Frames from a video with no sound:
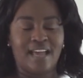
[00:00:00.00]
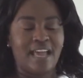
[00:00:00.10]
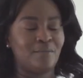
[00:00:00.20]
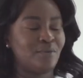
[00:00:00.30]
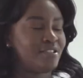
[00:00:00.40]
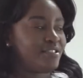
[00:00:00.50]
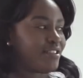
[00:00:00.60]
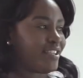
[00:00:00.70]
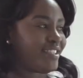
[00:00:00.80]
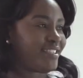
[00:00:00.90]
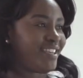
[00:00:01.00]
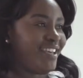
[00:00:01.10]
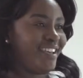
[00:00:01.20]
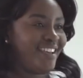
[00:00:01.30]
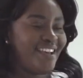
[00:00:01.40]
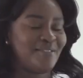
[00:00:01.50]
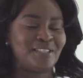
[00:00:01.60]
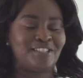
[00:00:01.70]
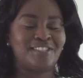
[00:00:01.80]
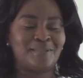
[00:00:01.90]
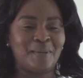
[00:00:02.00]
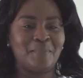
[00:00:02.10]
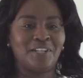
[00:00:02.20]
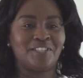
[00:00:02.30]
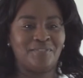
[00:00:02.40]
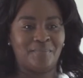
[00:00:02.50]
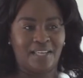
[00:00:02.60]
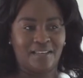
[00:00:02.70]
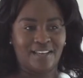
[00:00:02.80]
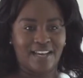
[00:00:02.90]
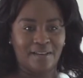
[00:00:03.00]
It was just a bit much for me.